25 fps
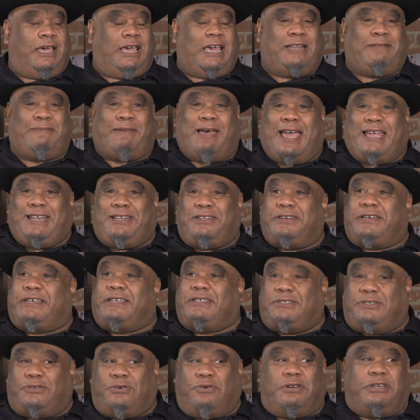and I look
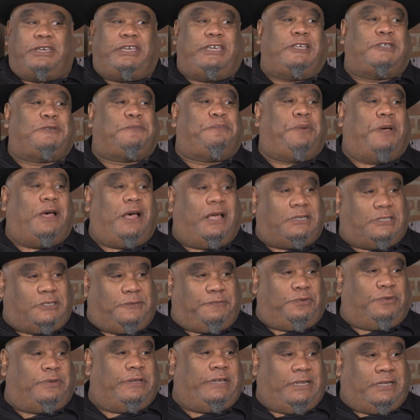as dorky as
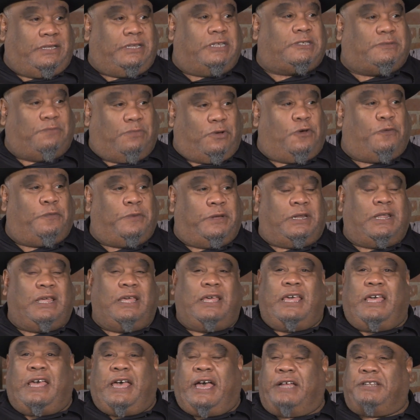possible in this moment.
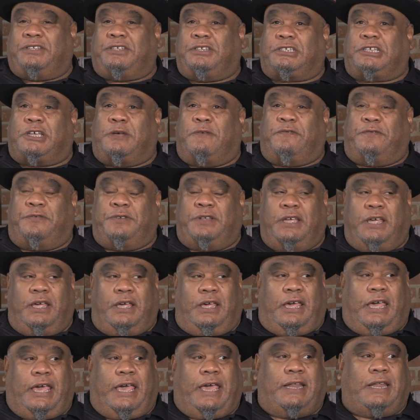I just come from,
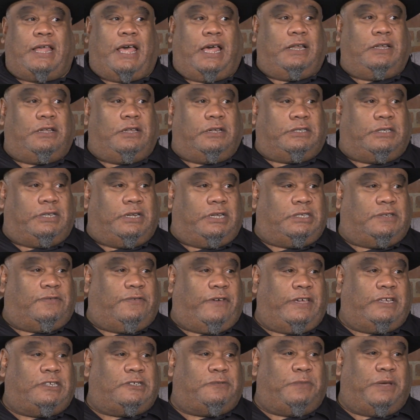and I looked at his
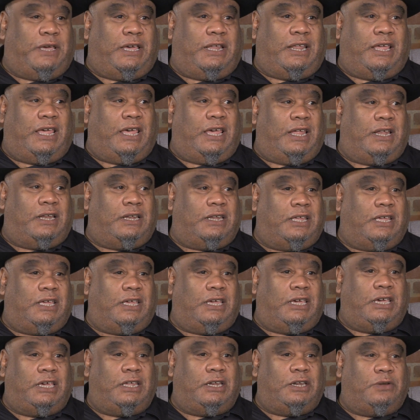face, man, and
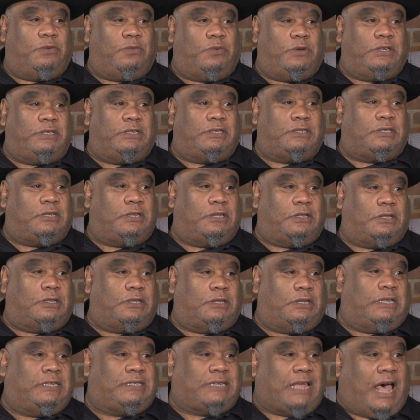it was,
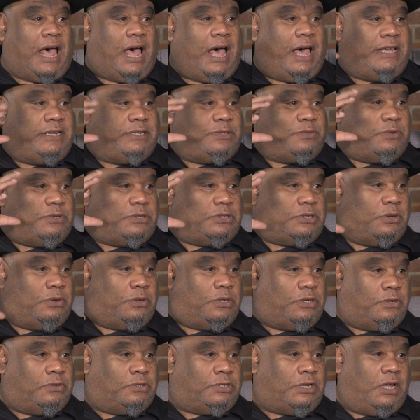his eyes were so
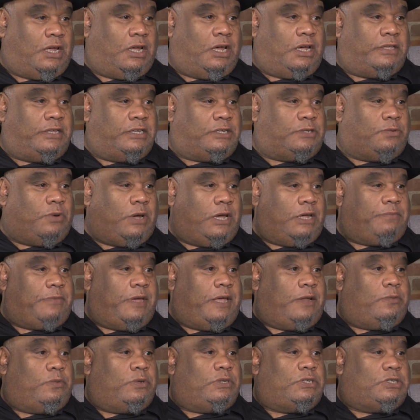huge. This white
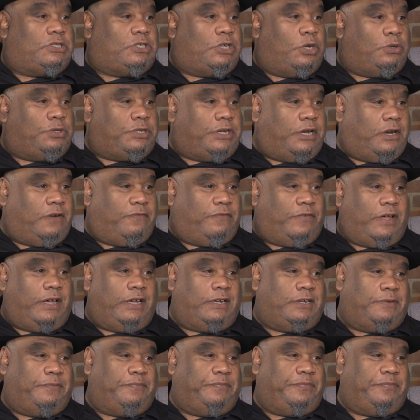man was so terrified.